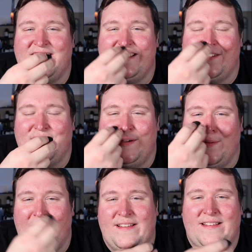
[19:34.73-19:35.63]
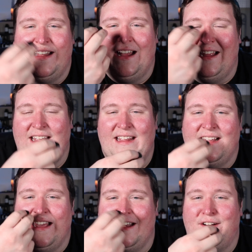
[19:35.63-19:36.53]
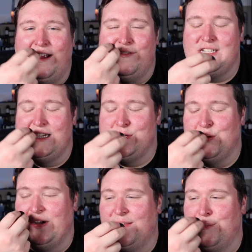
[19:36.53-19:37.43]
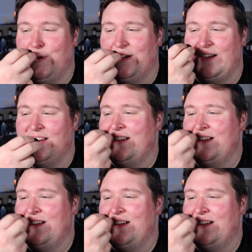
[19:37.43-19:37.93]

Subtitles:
are definitely ones that I kind of gravitate towards more.